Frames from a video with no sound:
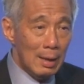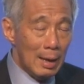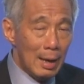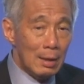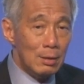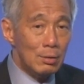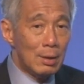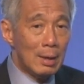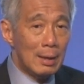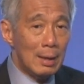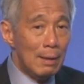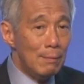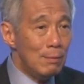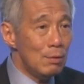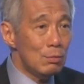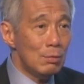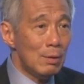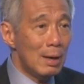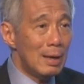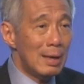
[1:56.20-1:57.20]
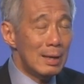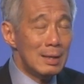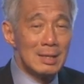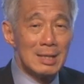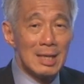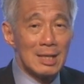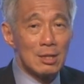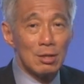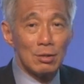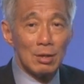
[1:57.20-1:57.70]
And you, if you
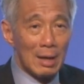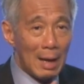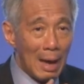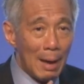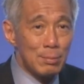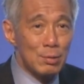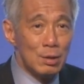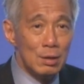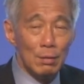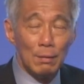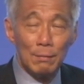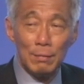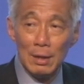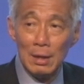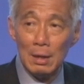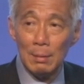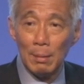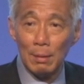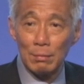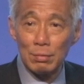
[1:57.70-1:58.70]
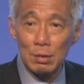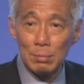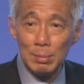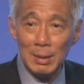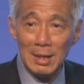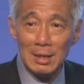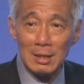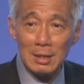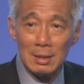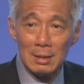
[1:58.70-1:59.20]
insisted on absolute freedom of
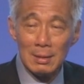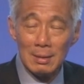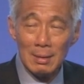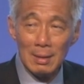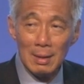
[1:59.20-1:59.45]
speech,